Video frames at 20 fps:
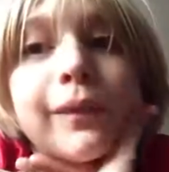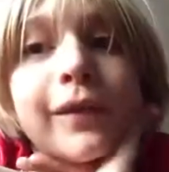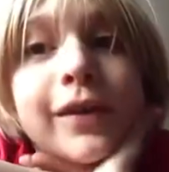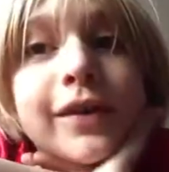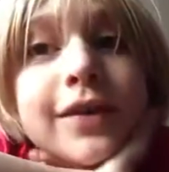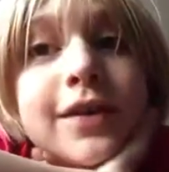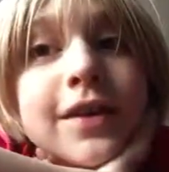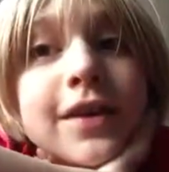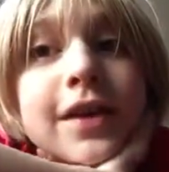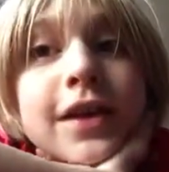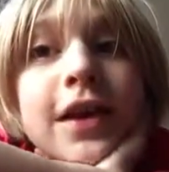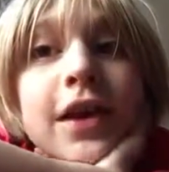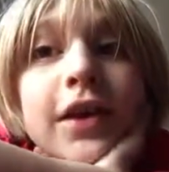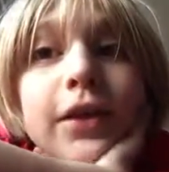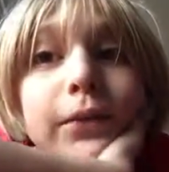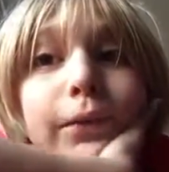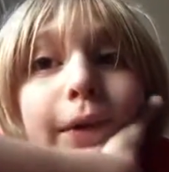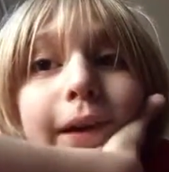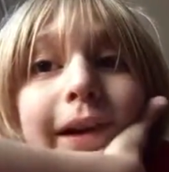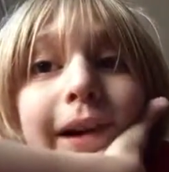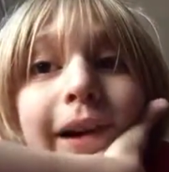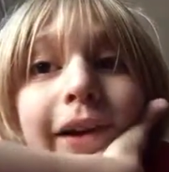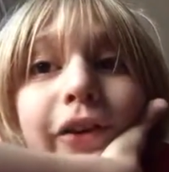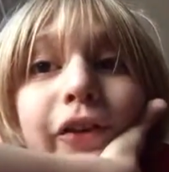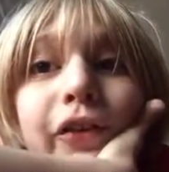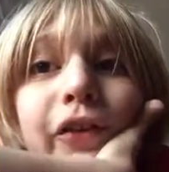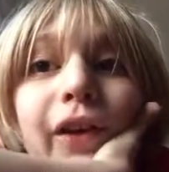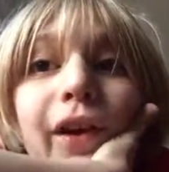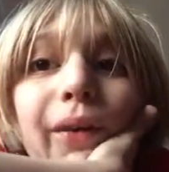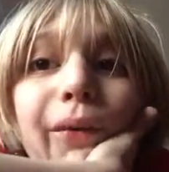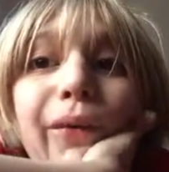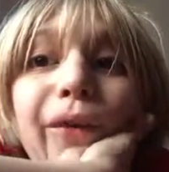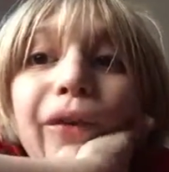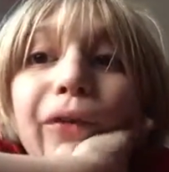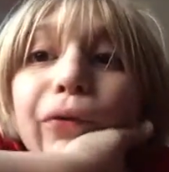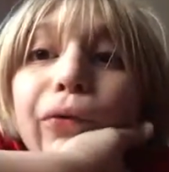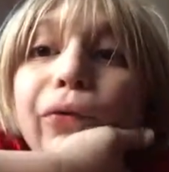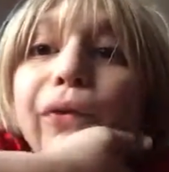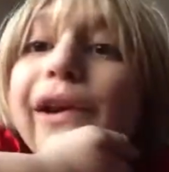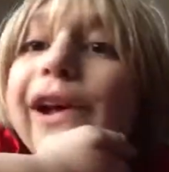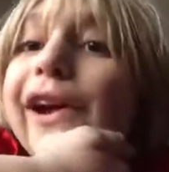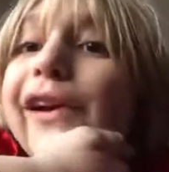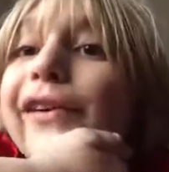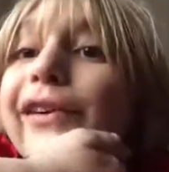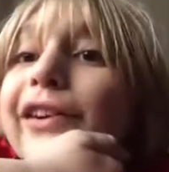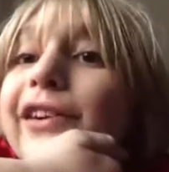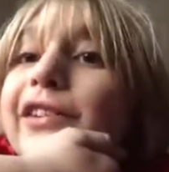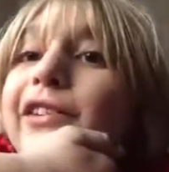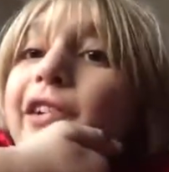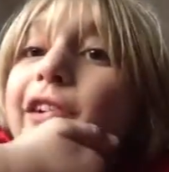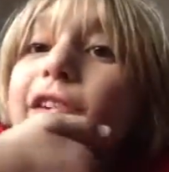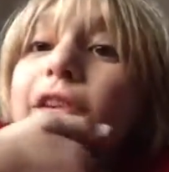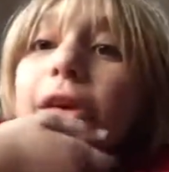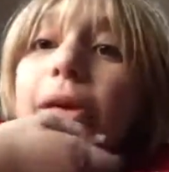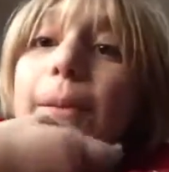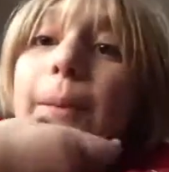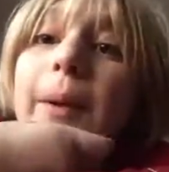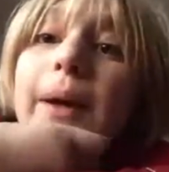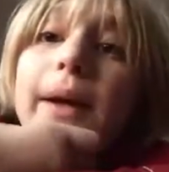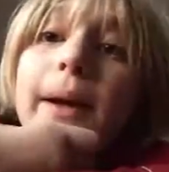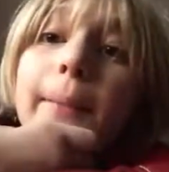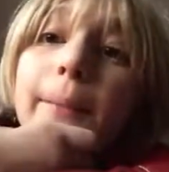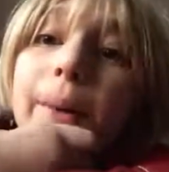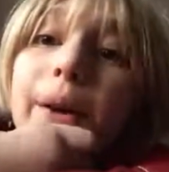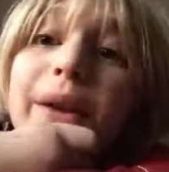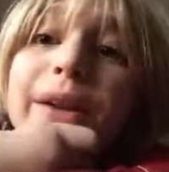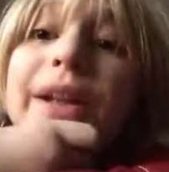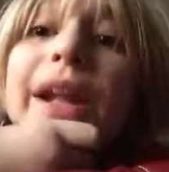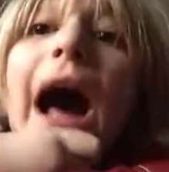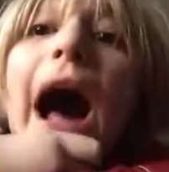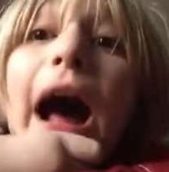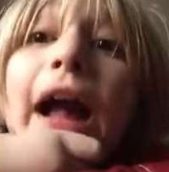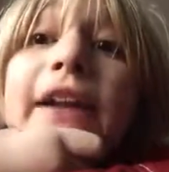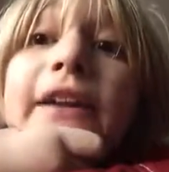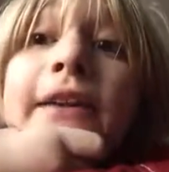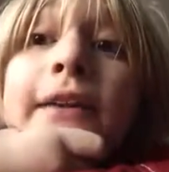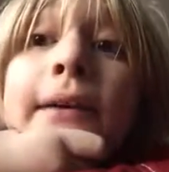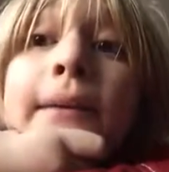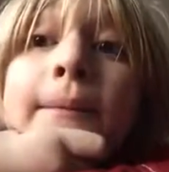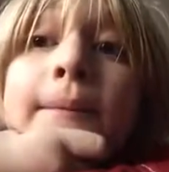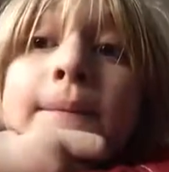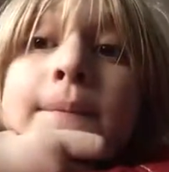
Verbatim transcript: was when Cartoon Network really started to pick up a lot.